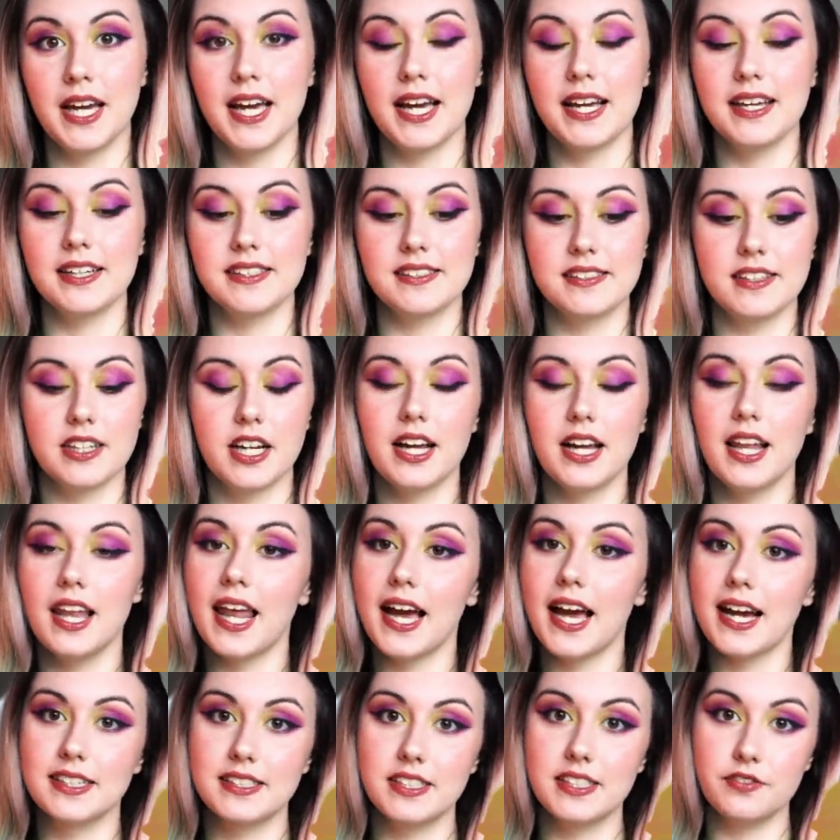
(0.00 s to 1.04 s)
is the
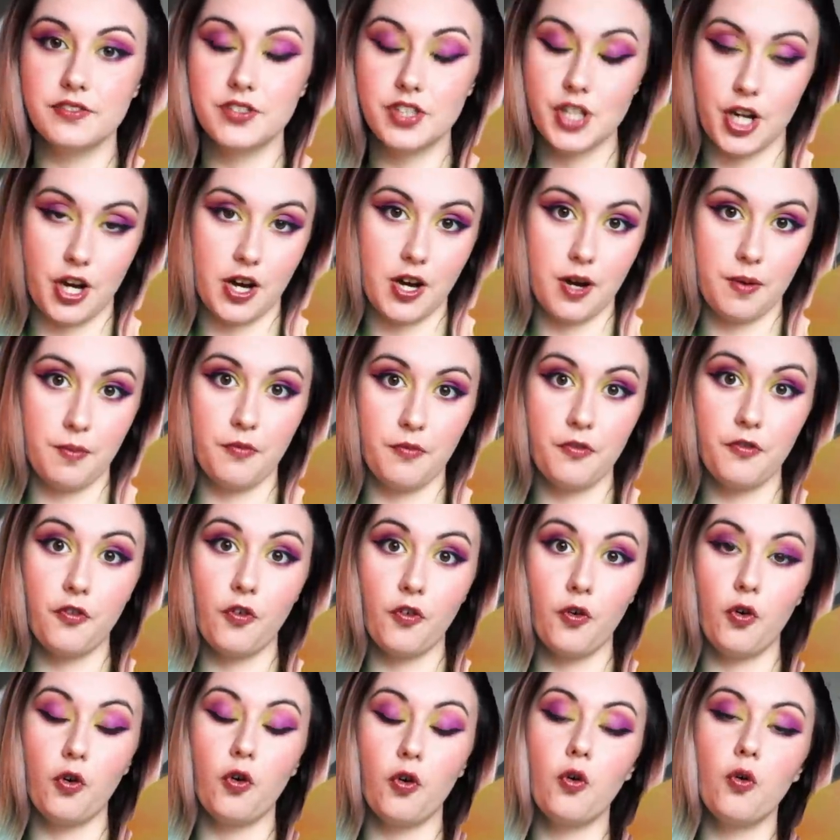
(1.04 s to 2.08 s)
collective term
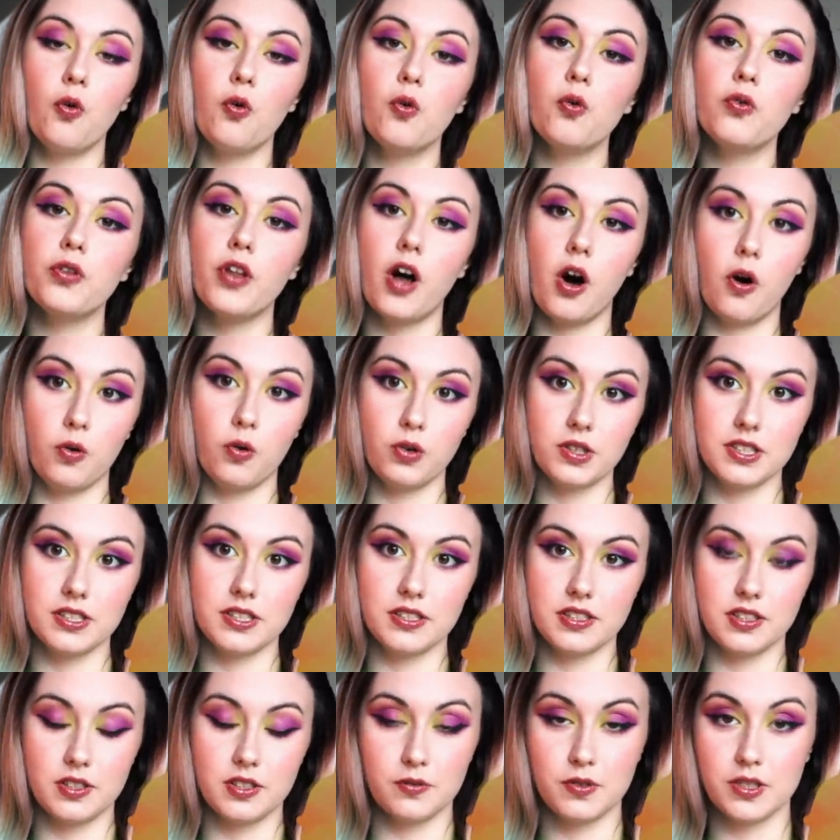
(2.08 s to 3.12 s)
for all the
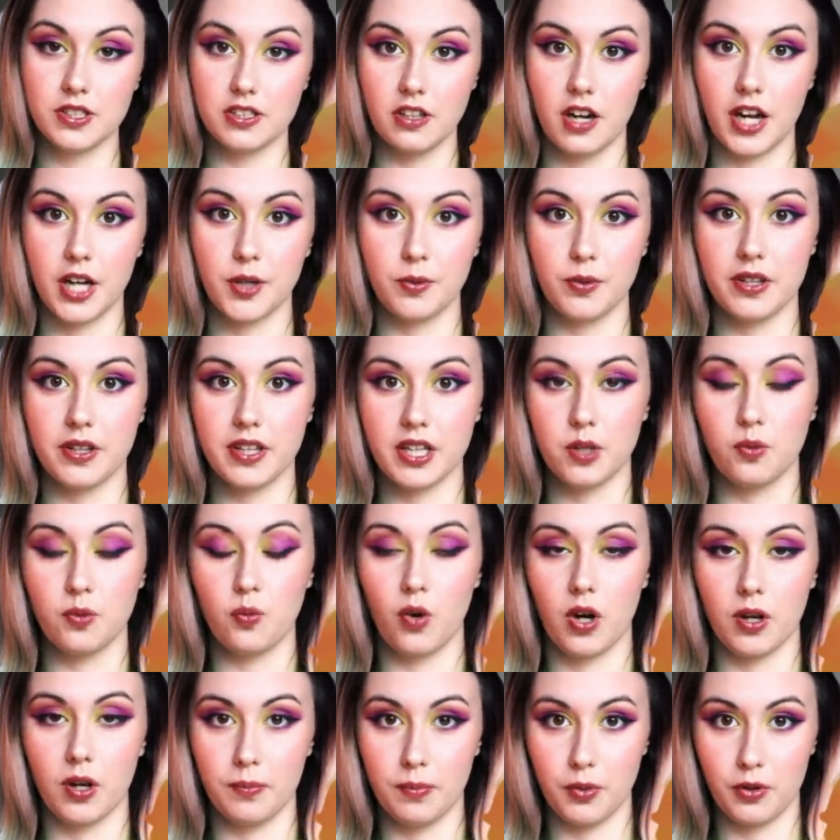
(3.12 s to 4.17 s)
alters that reside within
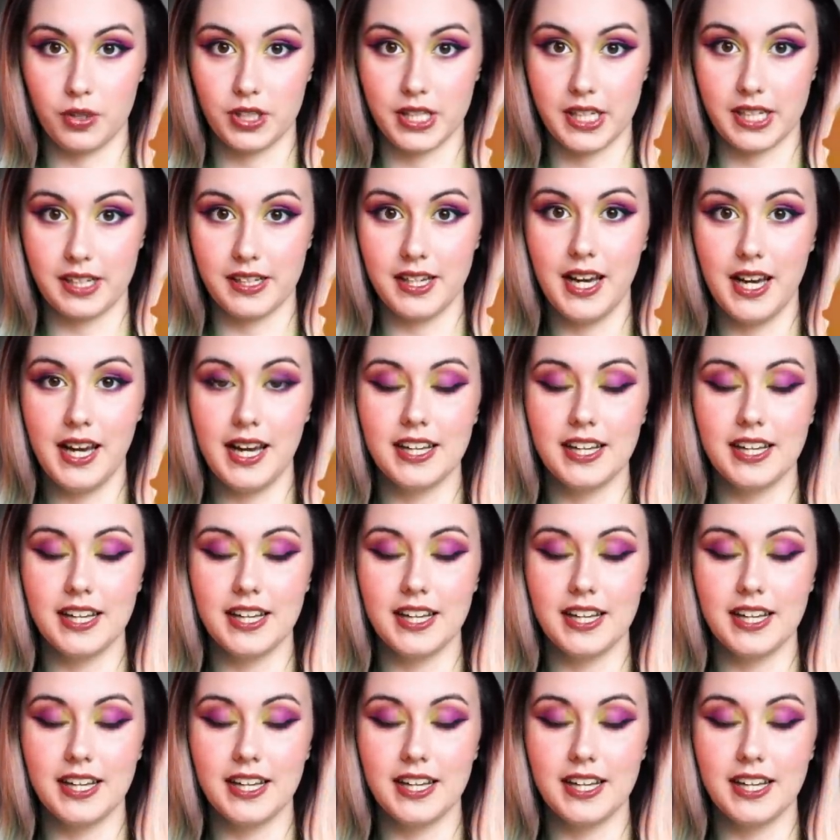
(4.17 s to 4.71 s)
one body.